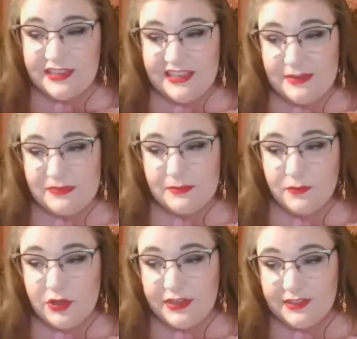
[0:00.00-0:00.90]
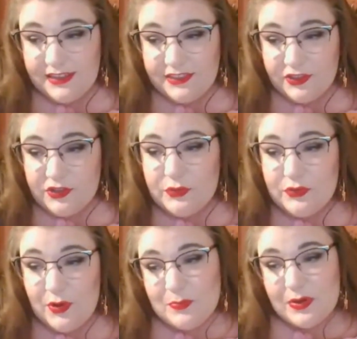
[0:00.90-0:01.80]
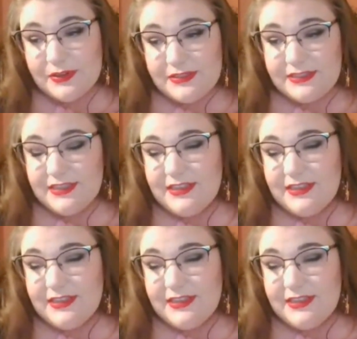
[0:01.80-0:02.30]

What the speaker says: keep them looking like they're new notebooks.